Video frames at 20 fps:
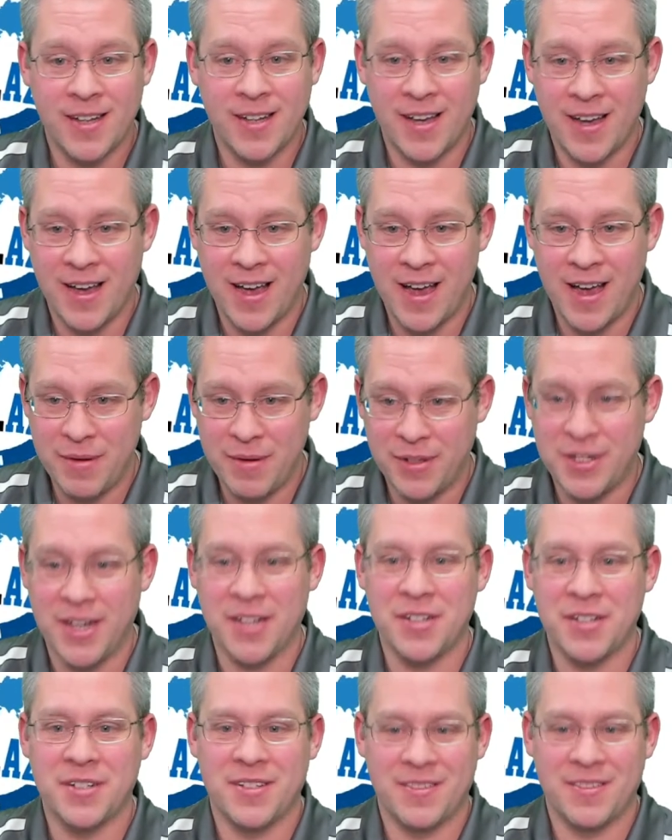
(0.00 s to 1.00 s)
Hi,
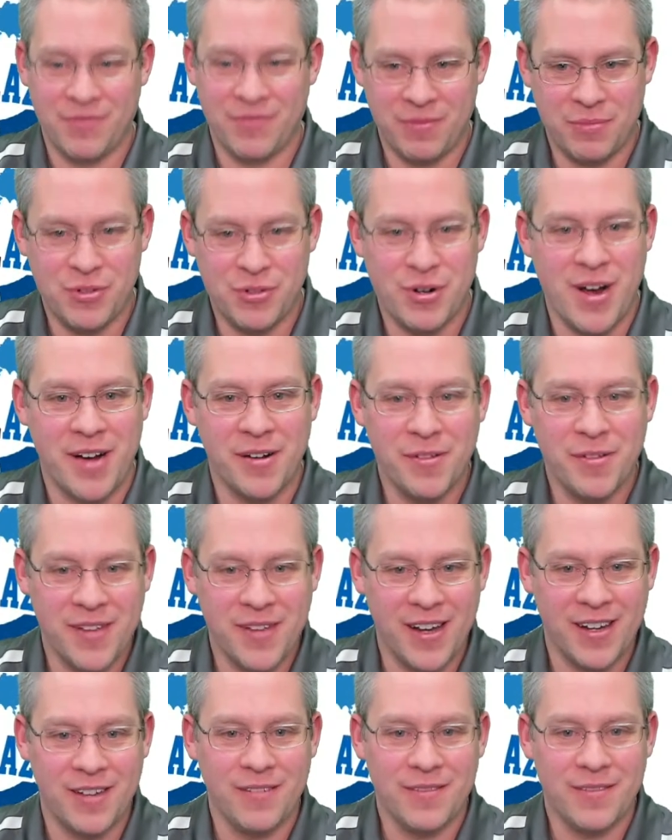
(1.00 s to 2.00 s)
Mitesh from Toronto.
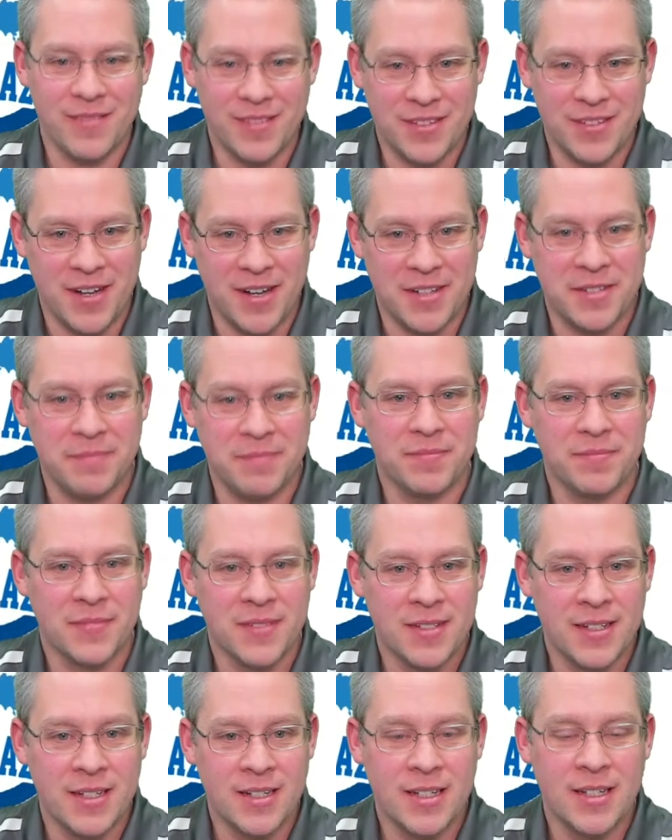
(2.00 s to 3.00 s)
Thank you. That's awesome.
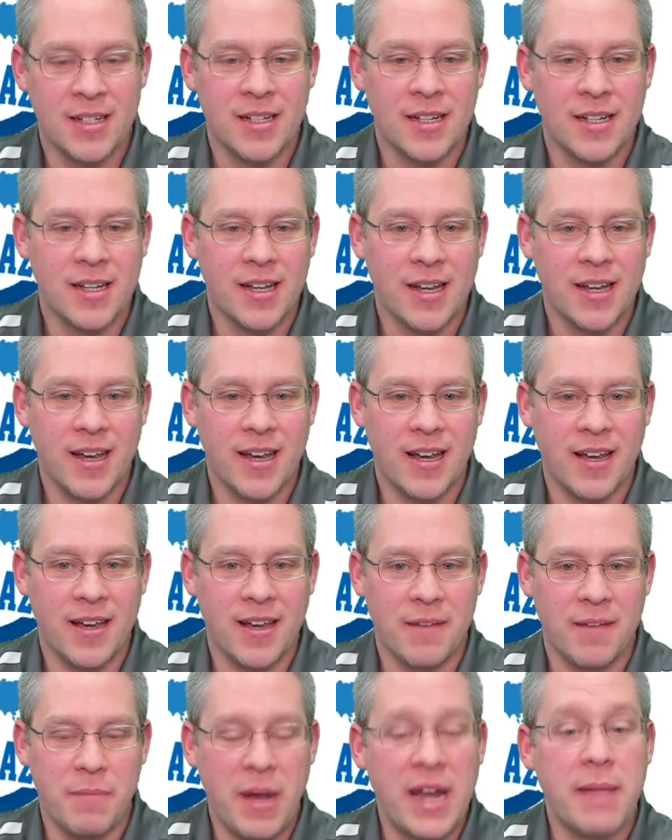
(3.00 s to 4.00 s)

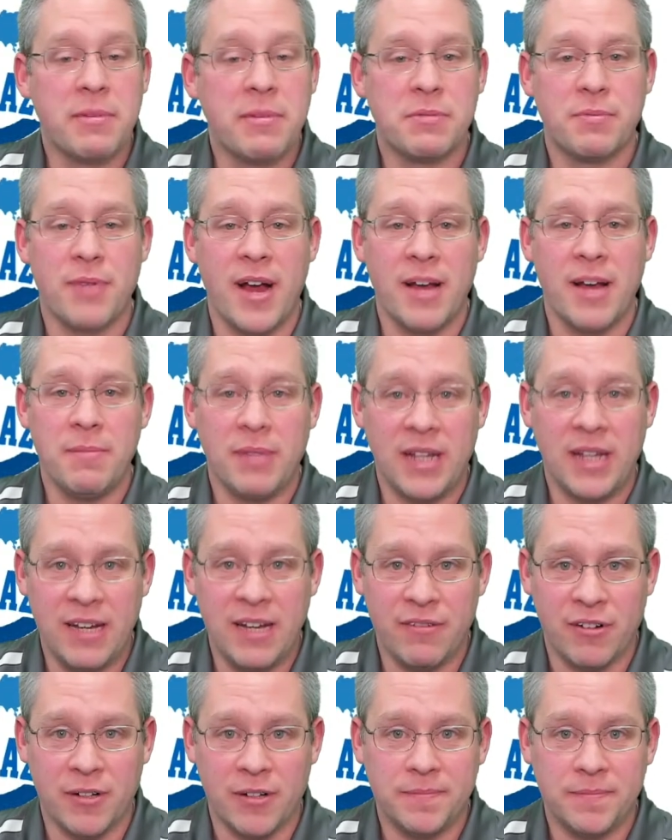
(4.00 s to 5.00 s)
My name is Brian
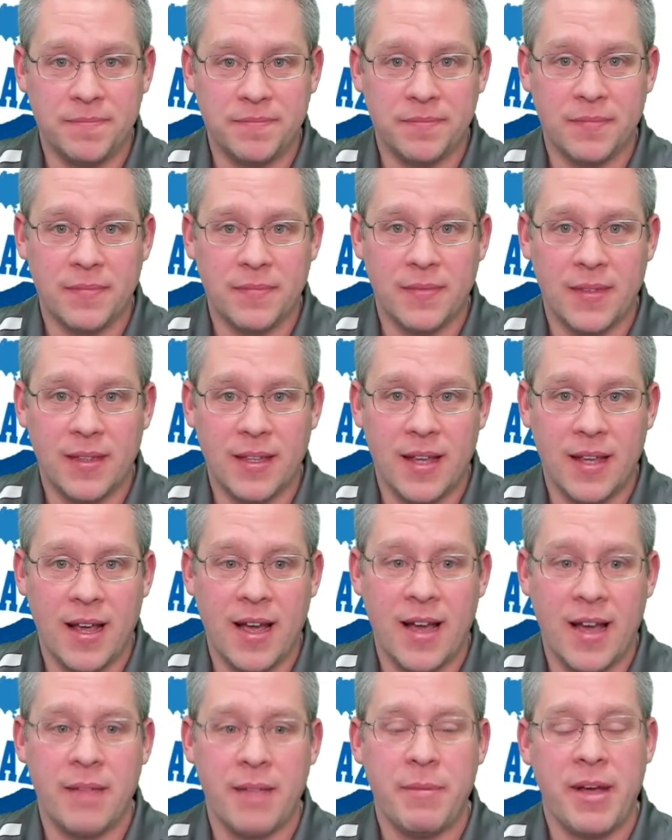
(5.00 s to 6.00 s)
McKeever.
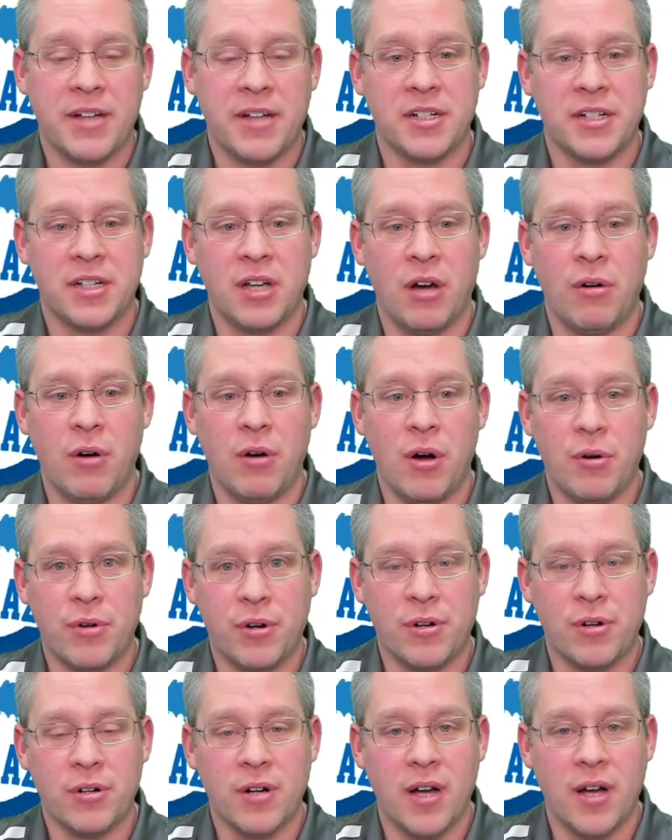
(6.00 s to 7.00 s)
I am actually
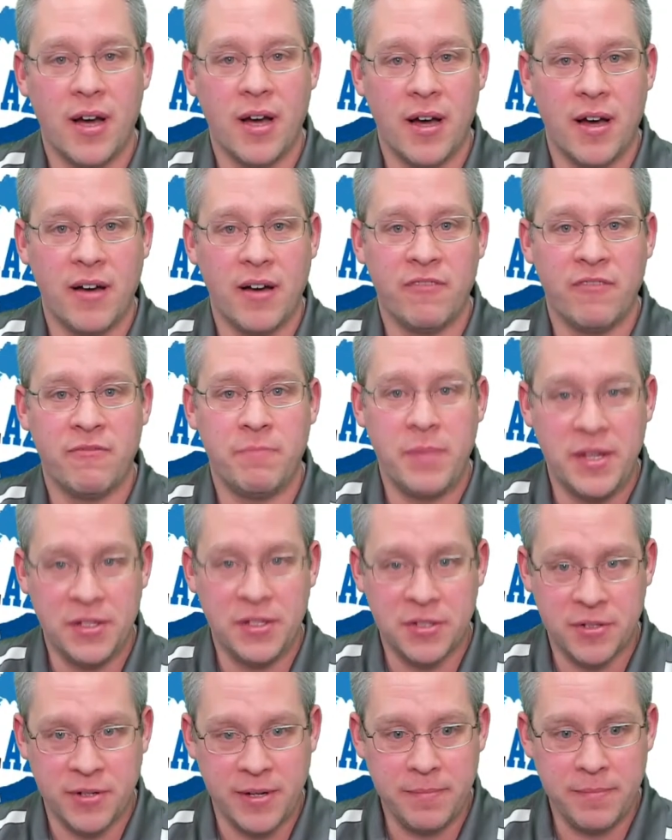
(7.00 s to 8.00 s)
co-owner of
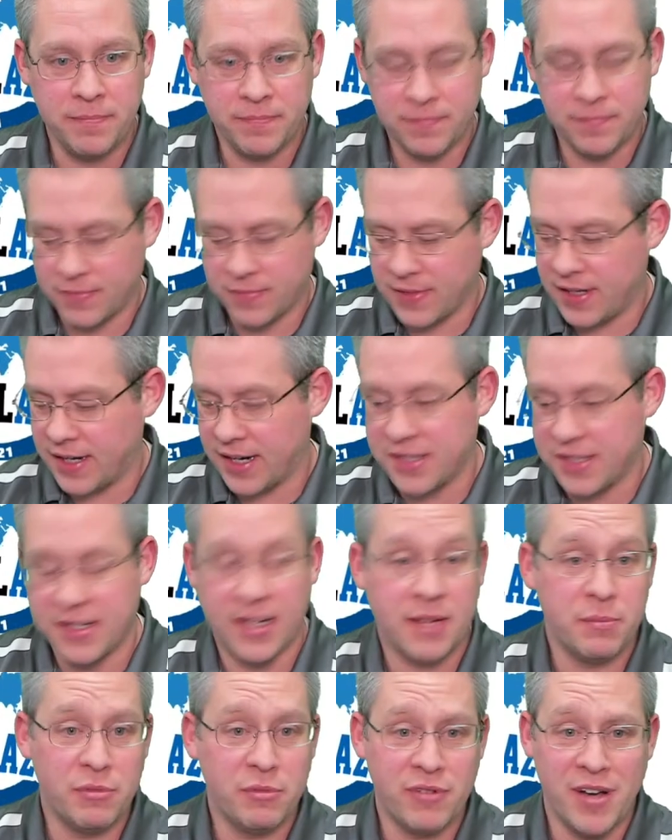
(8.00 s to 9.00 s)
BizStream, and I guess I
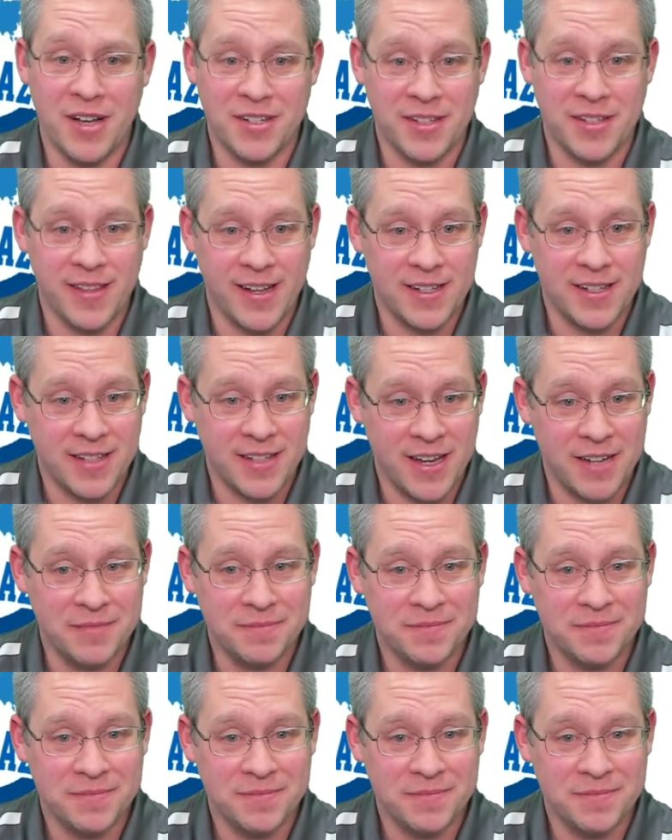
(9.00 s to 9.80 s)
can move on to that slide.